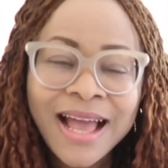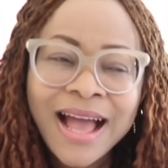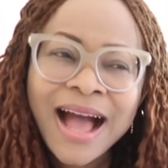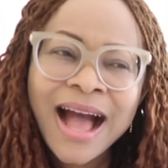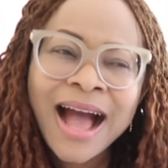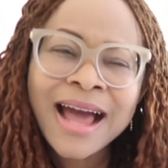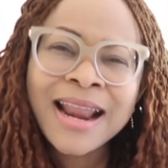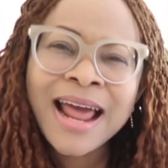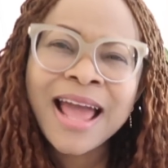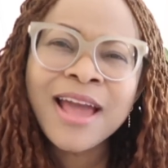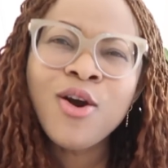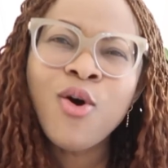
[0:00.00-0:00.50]

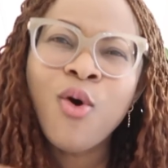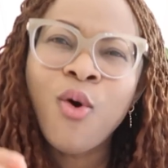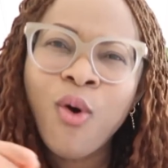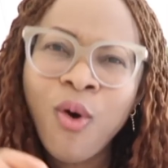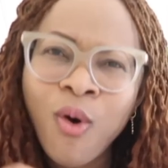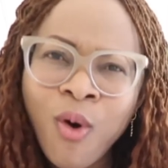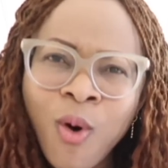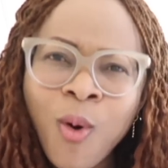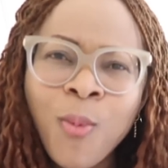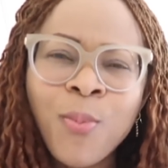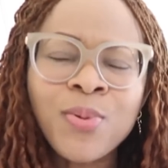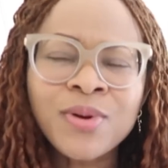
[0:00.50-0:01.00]
And I
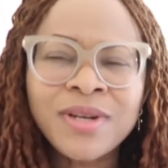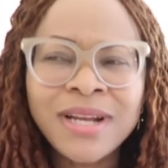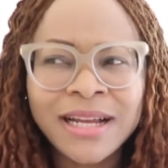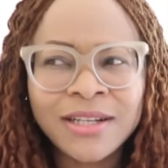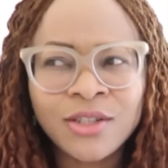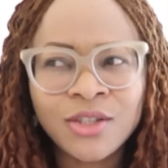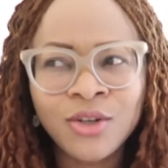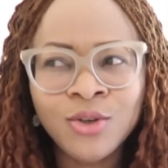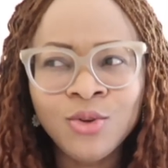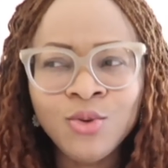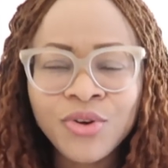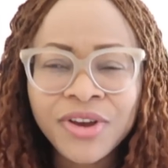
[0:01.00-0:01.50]
hope
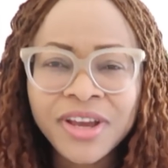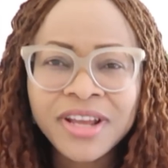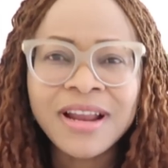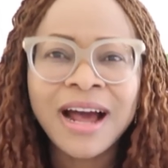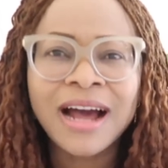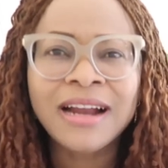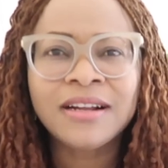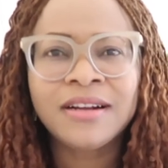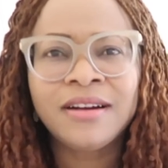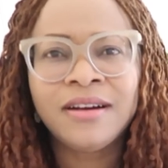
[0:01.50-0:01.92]
that looking at